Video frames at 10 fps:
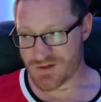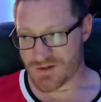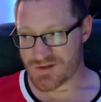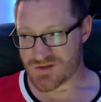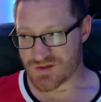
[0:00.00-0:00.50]

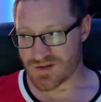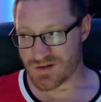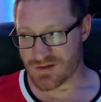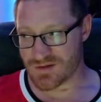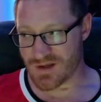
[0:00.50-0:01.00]
So,
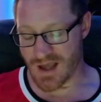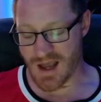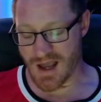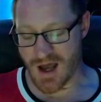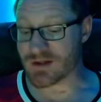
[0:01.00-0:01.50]

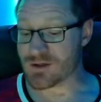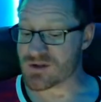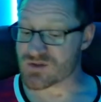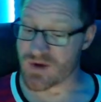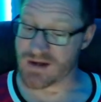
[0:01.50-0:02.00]
all I know
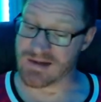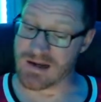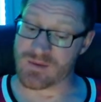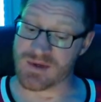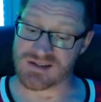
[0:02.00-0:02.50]
is right
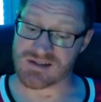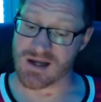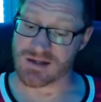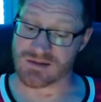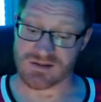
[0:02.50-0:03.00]
now, I mean, it's
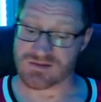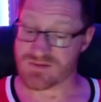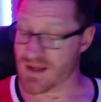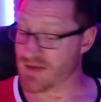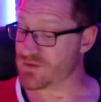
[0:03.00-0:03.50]
not,
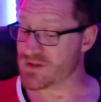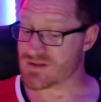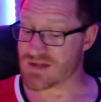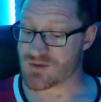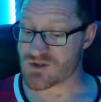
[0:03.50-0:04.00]
thankfully the
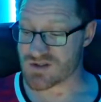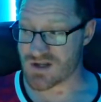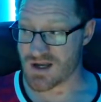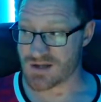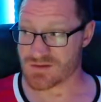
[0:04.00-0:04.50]
temperature is
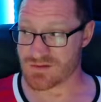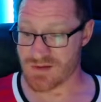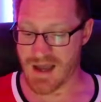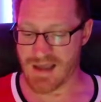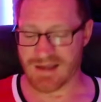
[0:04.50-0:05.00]
not
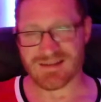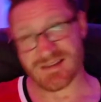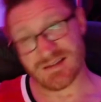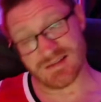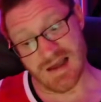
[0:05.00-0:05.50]
high. I
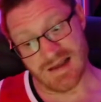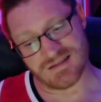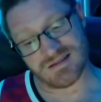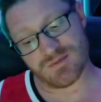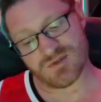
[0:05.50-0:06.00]
think the highest
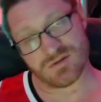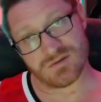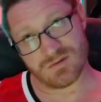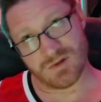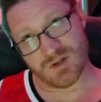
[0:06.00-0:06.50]
the temperature
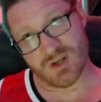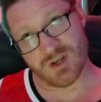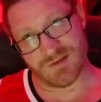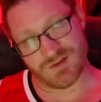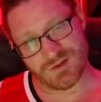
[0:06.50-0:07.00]

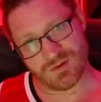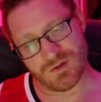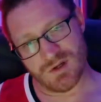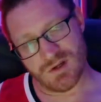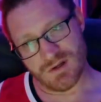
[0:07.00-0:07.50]
got
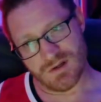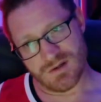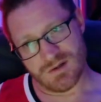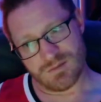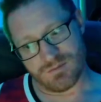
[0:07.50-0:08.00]
to
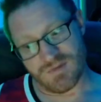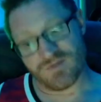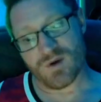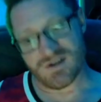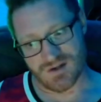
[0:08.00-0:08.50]

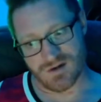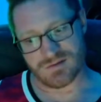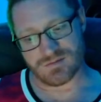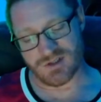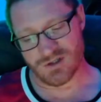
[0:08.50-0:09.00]
before I
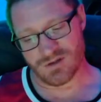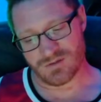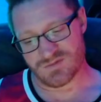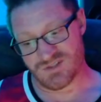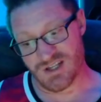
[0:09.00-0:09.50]
started,
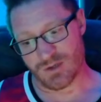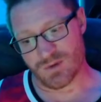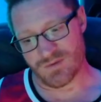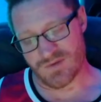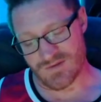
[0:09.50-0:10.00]

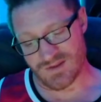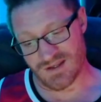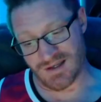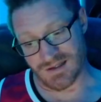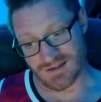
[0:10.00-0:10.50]
tinkering with
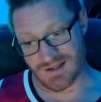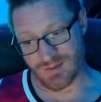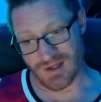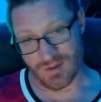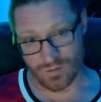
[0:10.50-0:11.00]
everything and
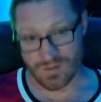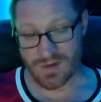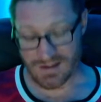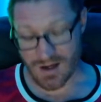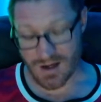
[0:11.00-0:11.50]
keeping it,
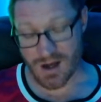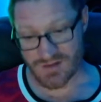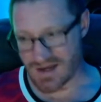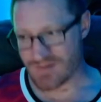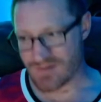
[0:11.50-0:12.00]
like, it
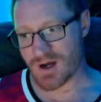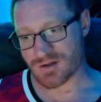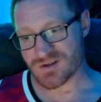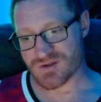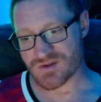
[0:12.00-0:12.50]
obviously had the
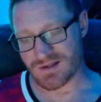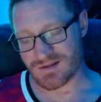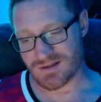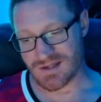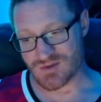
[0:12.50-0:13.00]
monitor, so it
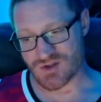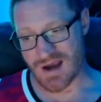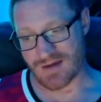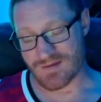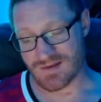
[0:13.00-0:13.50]
keeps
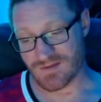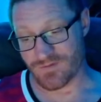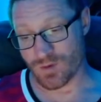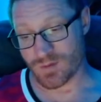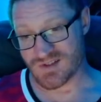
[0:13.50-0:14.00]
track of everything
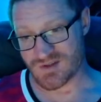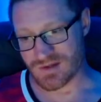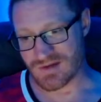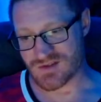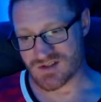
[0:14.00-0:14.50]
for me, so I
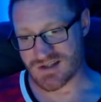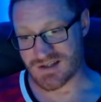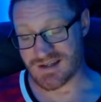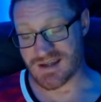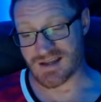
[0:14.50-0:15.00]
don't have to just
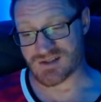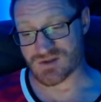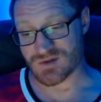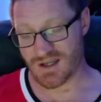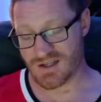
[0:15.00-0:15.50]
guess or
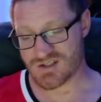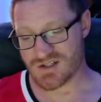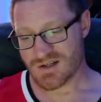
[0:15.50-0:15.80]
gauge.